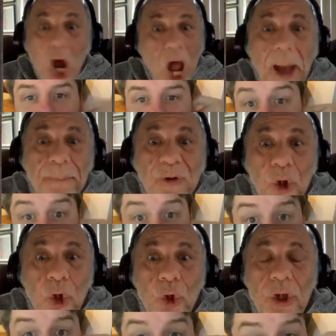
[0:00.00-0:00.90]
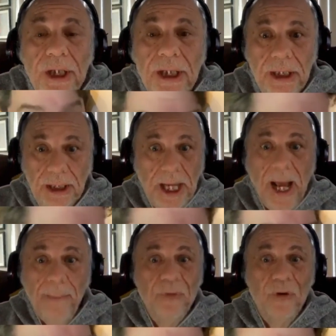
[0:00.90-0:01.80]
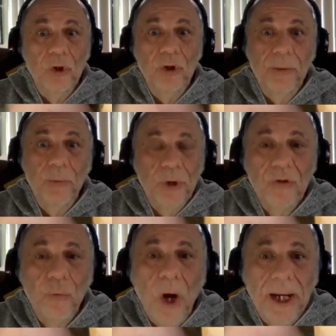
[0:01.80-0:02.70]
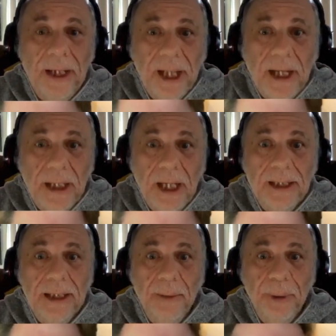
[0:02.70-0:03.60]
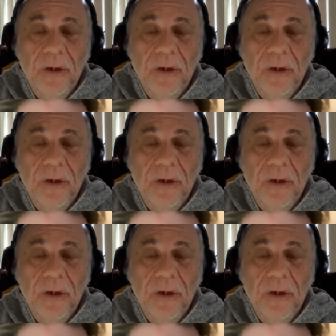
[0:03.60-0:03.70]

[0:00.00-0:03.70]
absolutely, which is why he got elected. Because